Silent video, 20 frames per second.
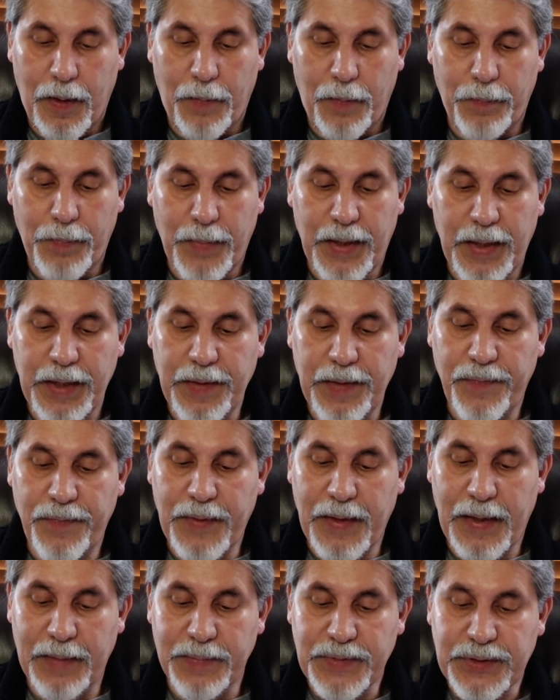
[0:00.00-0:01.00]
Many of
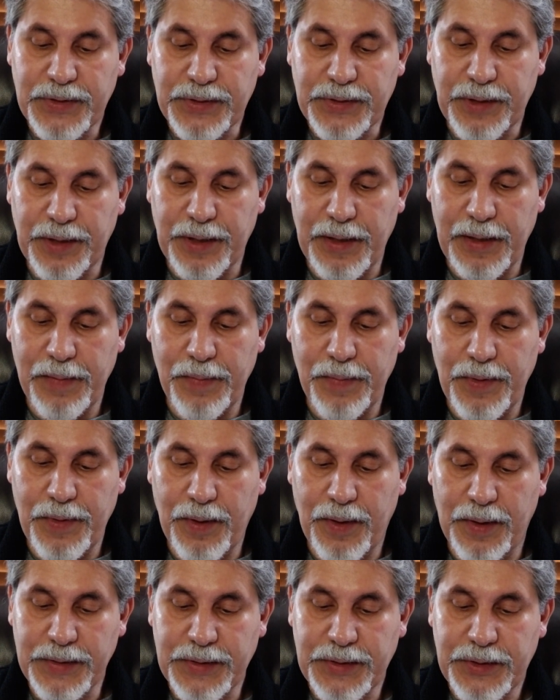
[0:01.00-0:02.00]
them seem
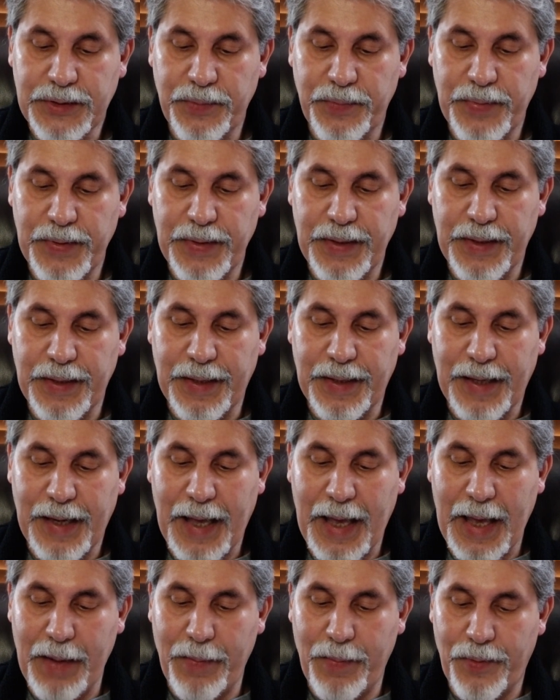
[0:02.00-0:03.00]
just to be
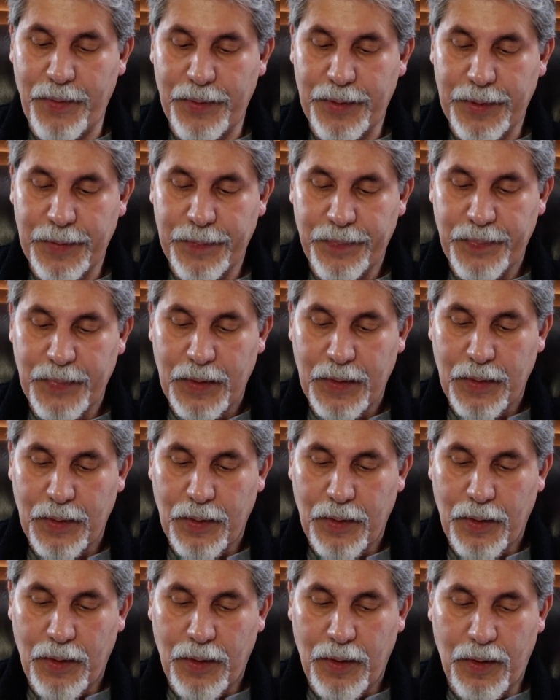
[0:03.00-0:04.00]
enamored
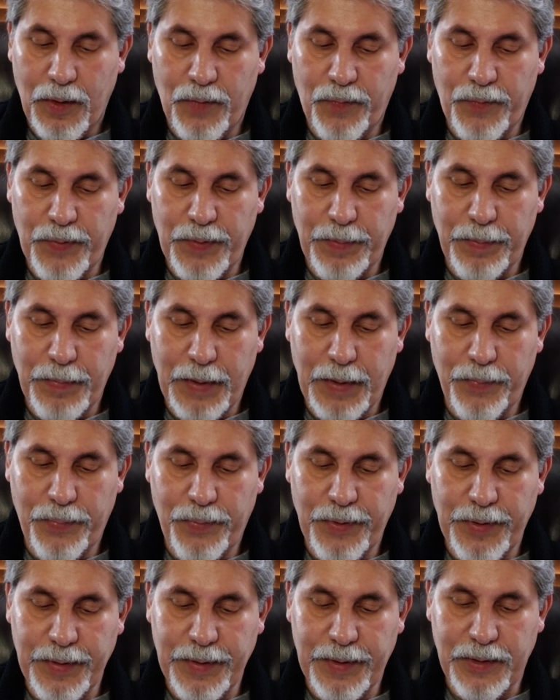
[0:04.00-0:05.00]
of
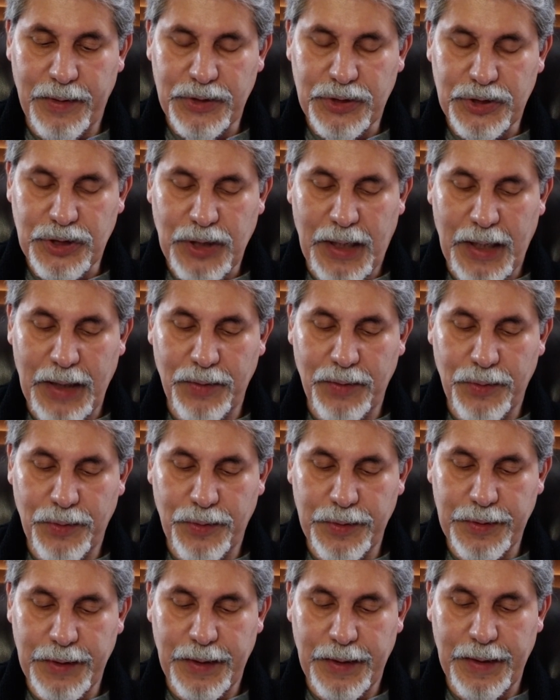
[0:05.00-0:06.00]
remembering their
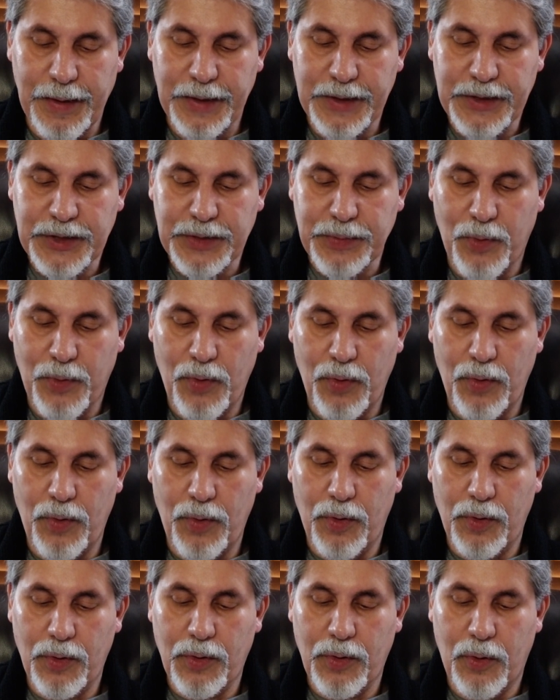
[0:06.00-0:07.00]
childhood in a
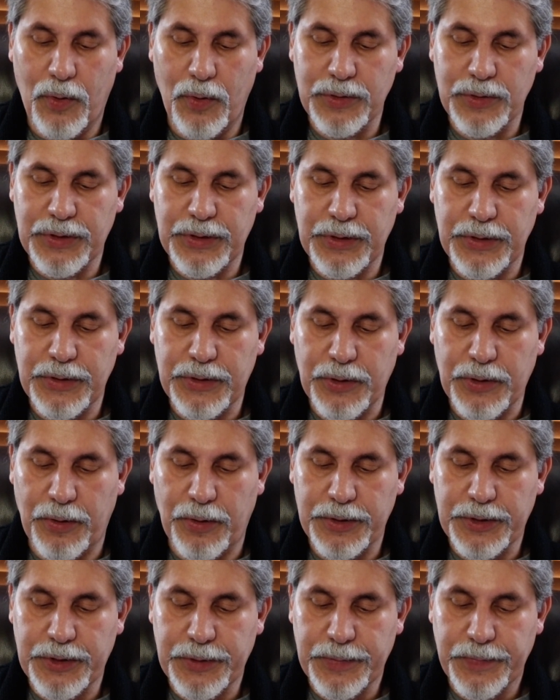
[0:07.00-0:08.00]
small, cozy
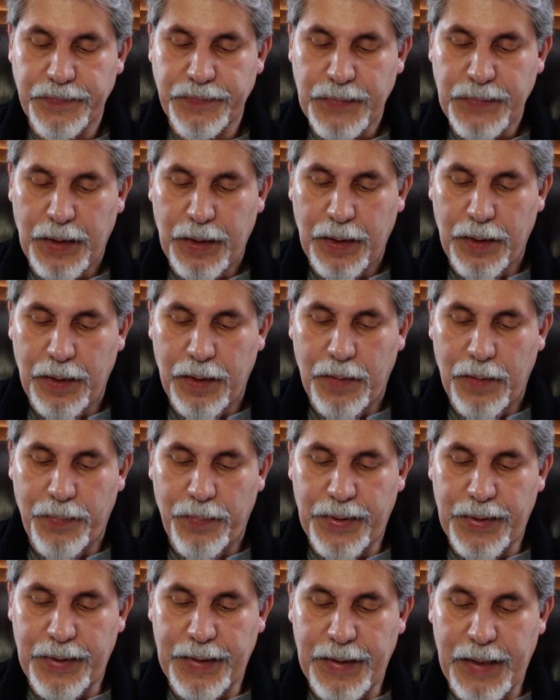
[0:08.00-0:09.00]
church,
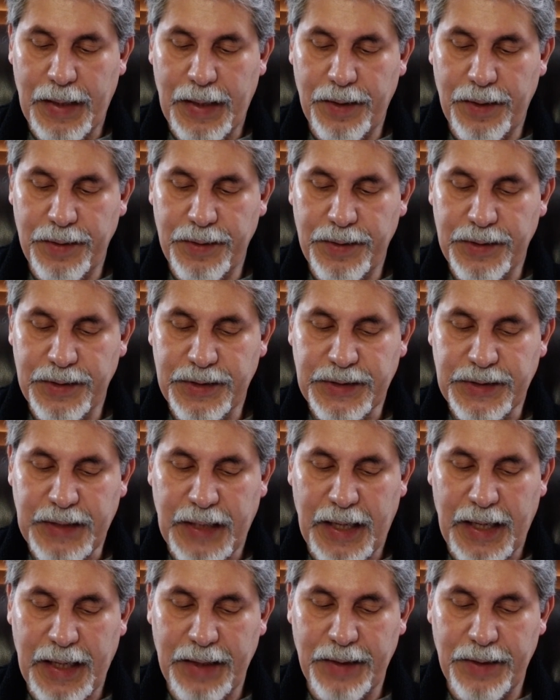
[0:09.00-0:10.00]
but not
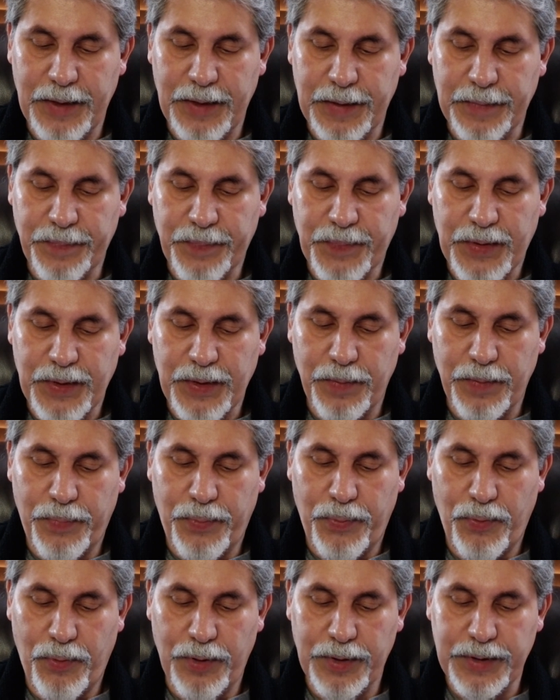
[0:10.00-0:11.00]
understanding the
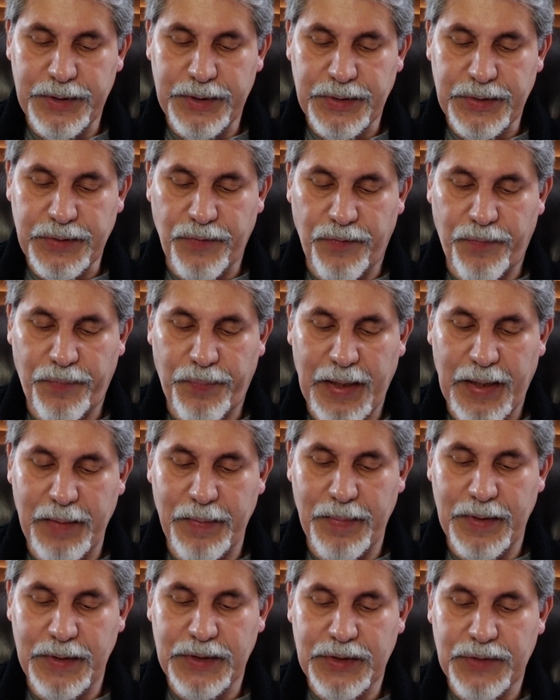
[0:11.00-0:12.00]
importance of
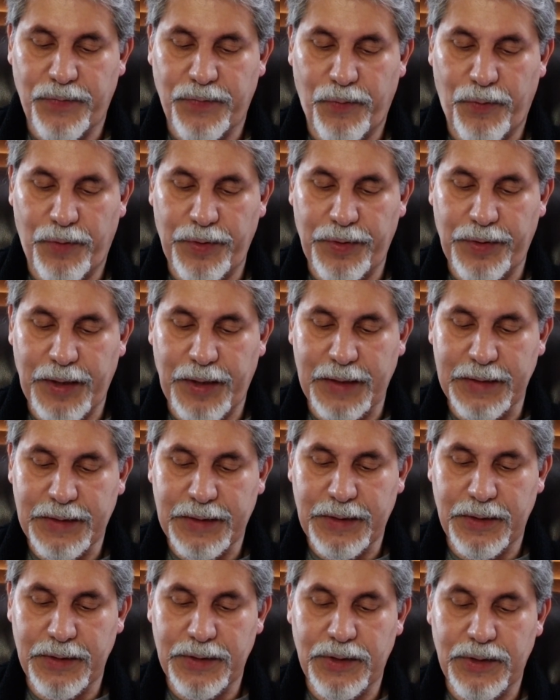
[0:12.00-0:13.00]
payments for
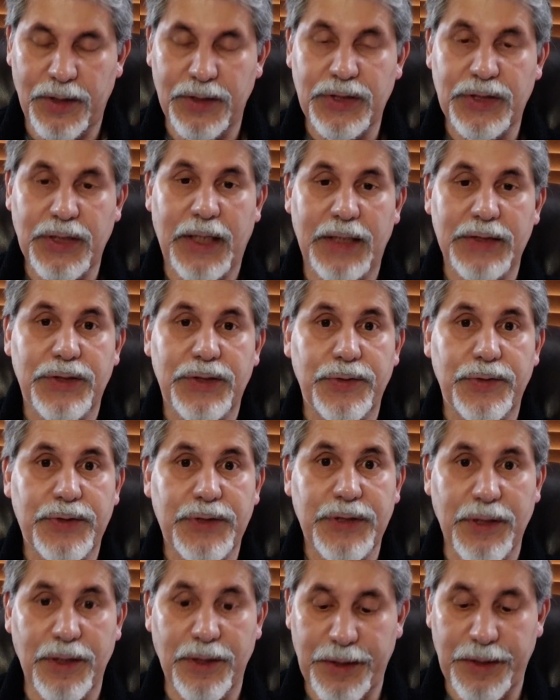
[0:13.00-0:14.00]
things such as
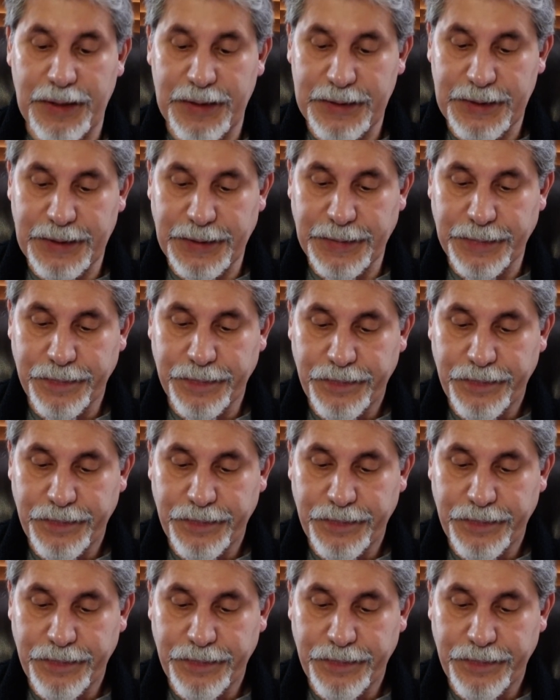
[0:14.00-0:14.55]
utilities.